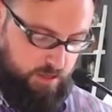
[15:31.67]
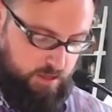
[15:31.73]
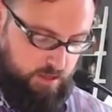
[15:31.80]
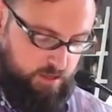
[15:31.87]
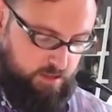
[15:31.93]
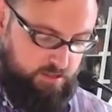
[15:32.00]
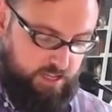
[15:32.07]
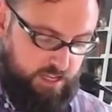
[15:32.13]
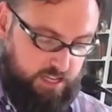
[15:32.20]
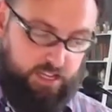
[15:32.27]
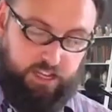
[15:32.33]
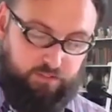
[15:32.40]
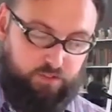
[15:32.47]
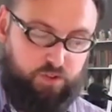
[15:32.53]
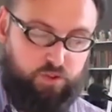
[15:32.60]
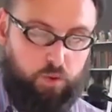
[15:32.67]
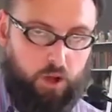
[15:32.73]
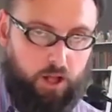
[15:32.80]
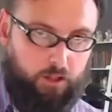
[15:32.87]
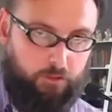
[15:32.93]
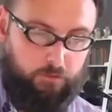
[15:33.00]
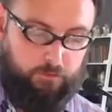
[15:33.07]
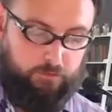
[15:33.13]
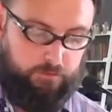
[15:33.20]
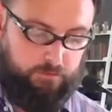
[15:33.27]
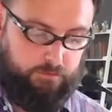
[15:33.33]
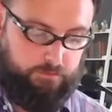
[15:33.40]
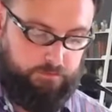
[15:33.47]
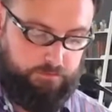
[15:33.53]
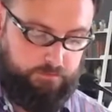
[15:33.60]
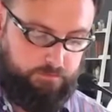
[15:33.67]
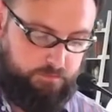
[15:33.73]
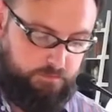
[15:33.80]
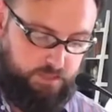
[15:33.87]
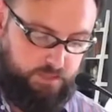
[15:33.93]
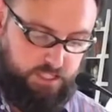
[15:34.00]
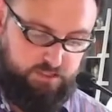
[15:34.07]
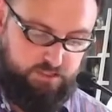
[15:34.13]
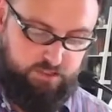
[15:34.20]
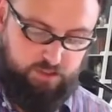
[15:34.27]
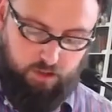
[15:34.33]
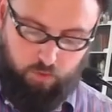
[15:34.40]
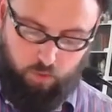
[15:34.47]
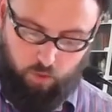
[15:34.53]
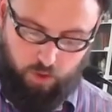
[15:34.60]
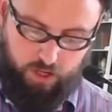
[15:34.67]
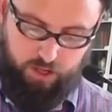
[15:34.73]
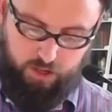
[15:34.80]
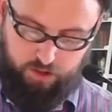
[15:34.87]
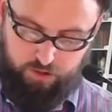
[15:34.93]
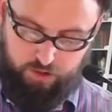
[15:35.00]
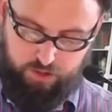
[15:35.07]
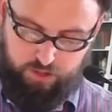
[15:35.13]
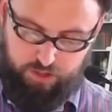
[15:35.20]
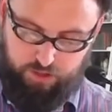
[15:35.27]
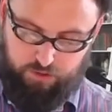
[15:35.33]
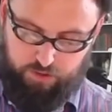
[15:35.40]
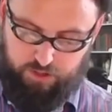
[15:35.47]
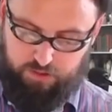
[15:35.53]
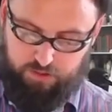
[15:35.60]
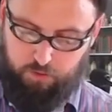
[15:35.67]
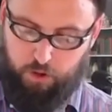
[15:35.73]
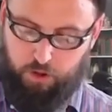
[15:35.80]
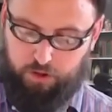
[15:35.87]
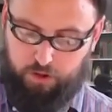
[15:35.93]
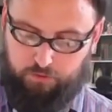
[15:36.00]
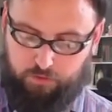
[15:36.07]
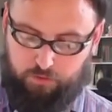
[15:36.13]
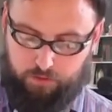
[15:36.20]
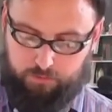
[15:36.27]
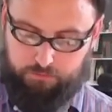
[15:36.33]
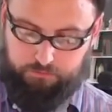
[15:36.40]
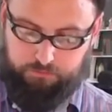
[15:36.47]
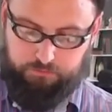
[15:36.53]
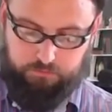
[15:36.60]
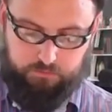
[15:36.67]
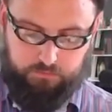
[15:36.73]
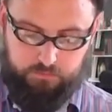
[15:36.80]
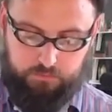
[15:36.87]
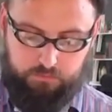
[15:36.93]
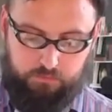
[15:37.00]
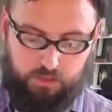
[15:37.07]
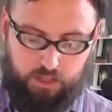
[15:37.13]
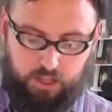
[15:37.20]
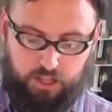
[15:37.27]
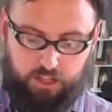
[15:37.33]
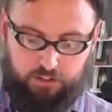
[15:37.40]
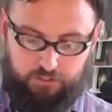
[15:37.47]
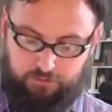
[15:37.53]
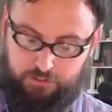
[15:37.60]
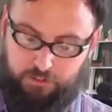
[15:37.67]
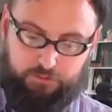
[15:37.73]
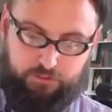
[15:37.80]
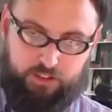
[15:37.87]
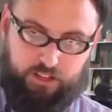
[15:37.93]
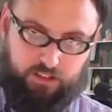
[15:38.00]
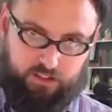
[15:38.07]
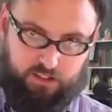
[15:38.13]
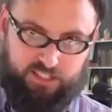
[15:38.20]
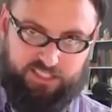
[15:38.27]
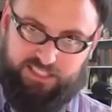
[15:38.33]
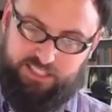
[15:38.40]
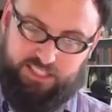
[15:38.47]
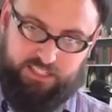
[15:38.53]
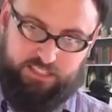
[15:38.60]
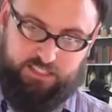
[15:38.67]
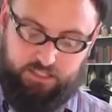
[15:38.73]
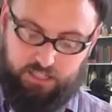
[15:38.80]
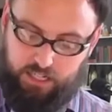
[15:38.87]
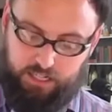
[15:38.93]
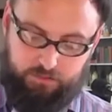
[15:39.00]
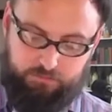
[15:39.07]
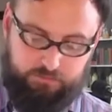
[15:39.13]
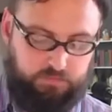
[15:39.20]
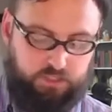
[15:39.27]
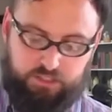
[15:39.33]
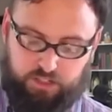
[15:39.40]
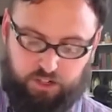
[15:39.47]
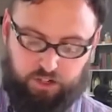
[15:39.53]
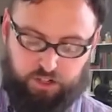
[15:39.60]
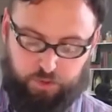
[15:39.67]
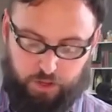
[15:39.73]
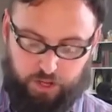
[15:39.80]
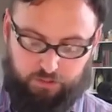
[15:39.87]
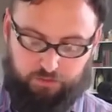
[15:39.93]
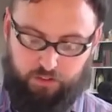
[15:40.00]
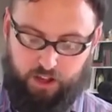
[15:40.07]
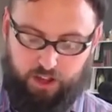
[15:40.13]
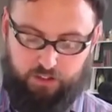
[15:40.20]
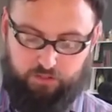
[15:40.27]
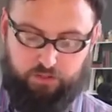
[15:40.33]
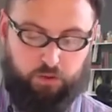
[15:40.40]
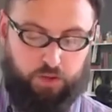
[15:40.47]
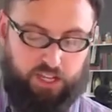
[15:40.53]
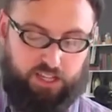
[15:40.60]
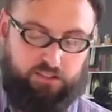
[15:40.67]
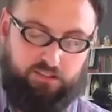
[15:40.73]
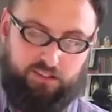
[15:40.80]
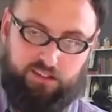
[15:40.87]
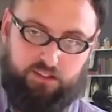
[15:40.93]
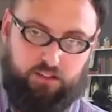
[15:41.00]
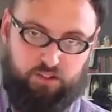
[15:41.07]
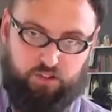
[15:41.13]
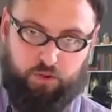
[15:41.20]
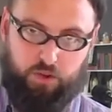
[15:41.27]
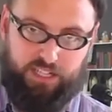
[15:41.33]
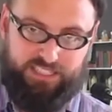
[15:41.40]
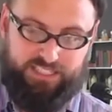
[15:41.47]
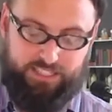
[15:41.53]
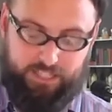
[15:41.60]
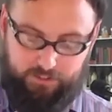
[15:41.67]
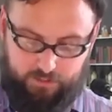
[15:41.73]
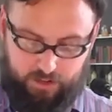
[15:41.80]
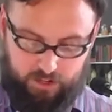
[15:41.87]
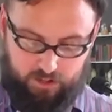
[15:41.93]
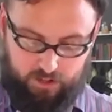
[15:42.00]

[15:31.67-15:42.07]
10, 11, 12. In Psalm 102, he's quoting from 25, 26, and 27.